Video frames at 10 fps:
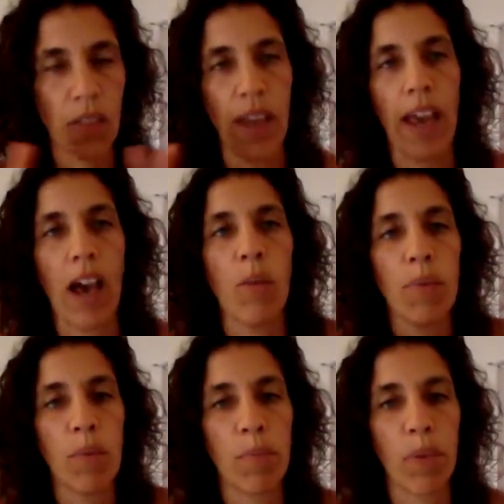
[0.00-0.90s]
They
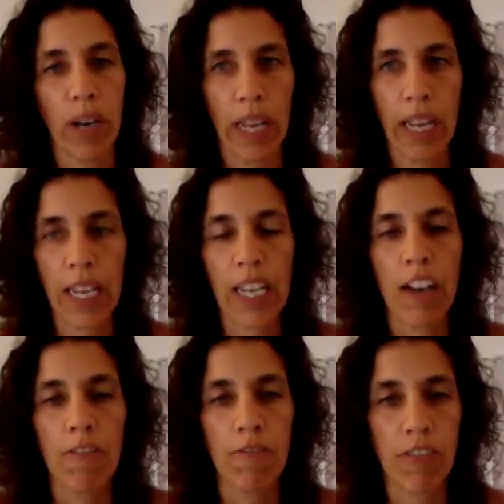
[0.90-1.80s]
help the body
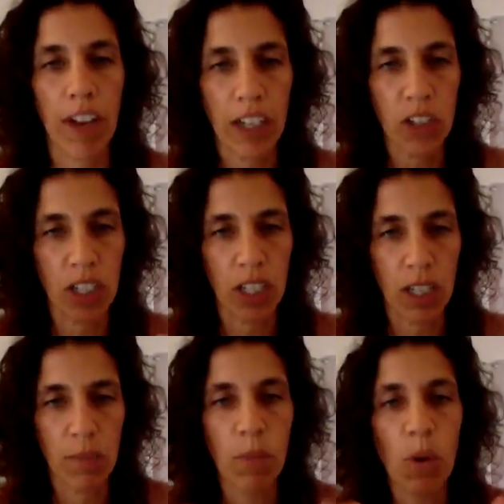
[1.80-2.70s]
function
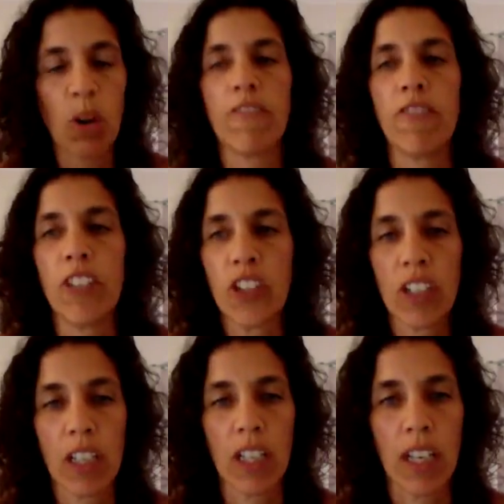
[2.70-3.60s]
more
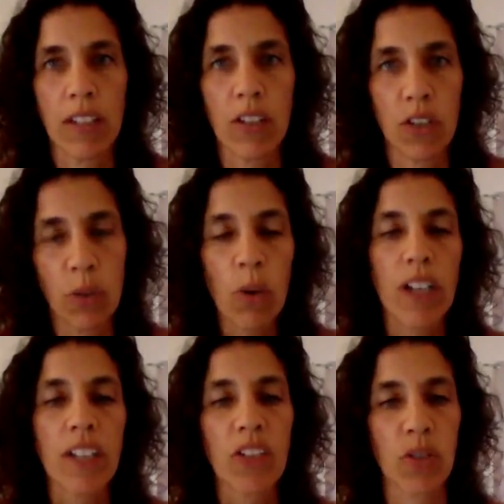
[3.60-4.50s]
efficiently to do
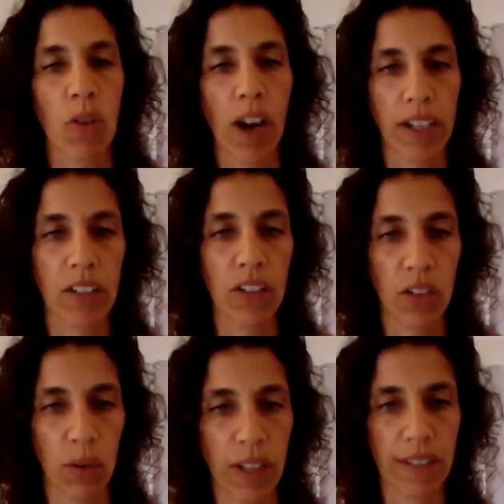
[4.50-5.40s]
what it's trying to
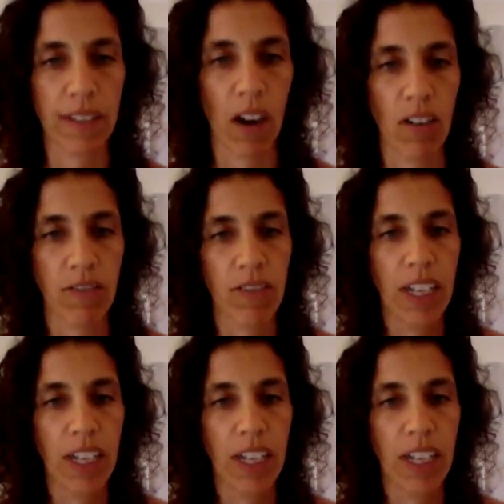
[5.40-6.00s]
do itself.